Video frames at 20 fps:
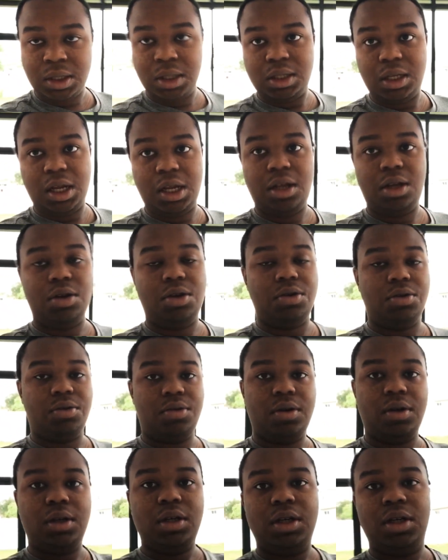Thank you
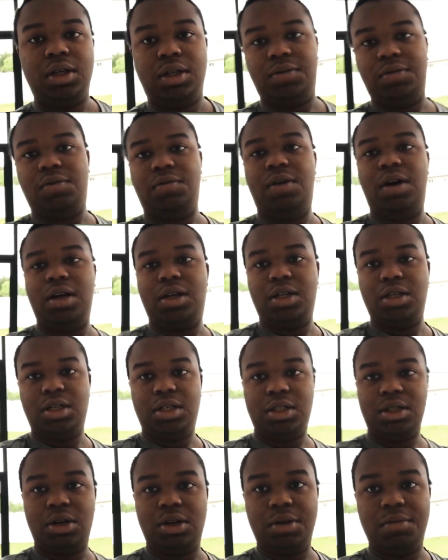for watching
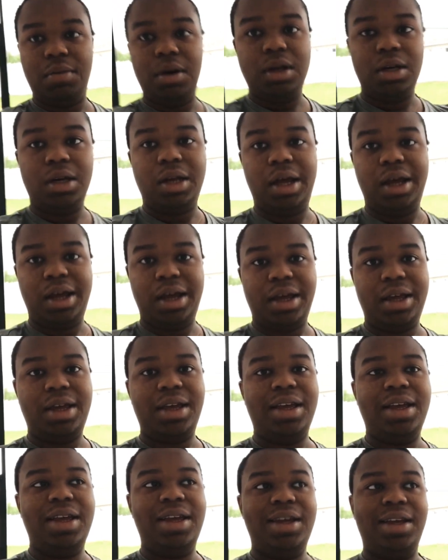this on a Monday.
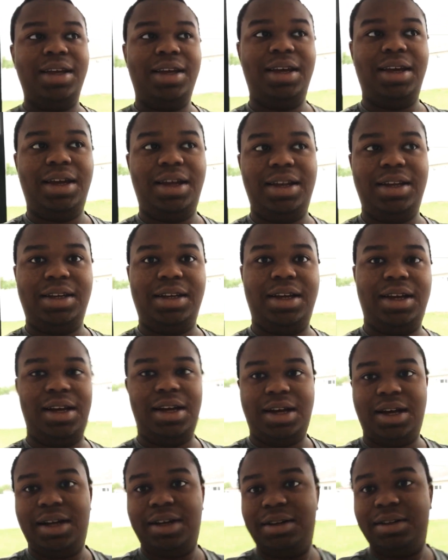And yeah,
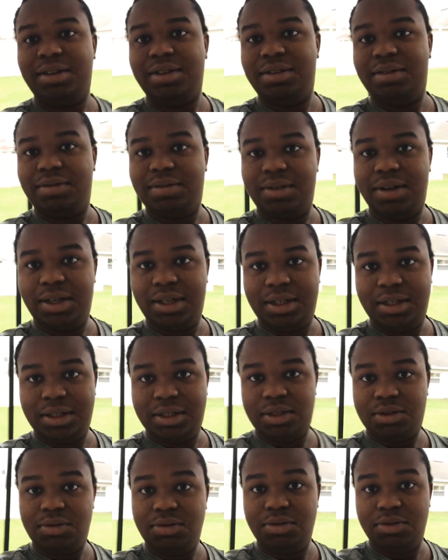when the
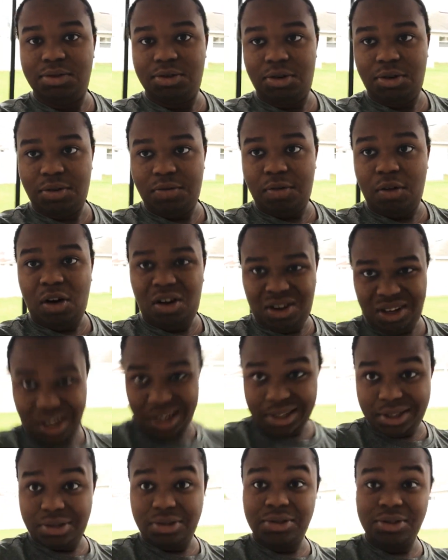school's
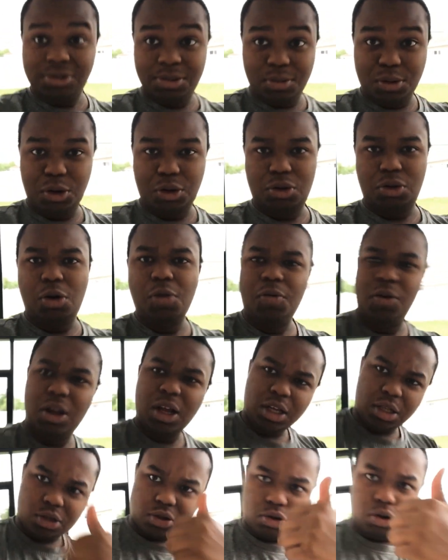online school's almost over,
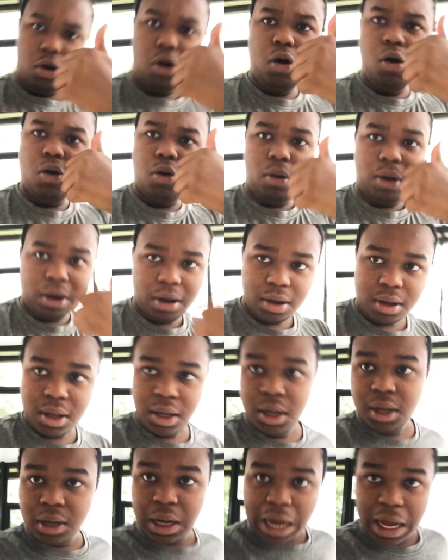let's go.
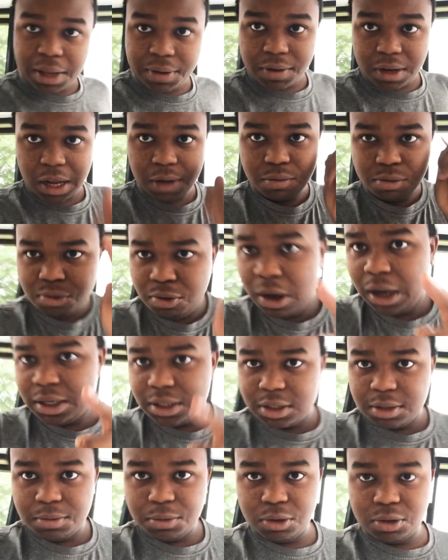I even have twice
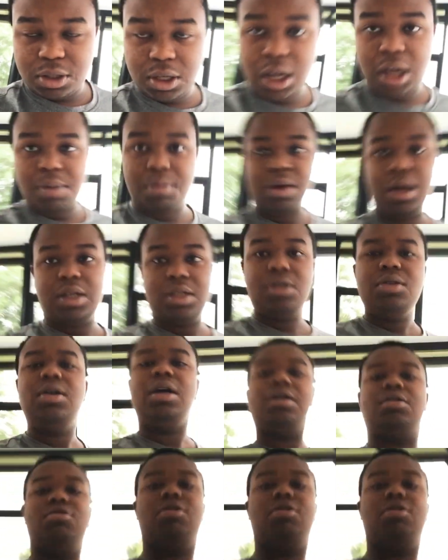the more time, but I still got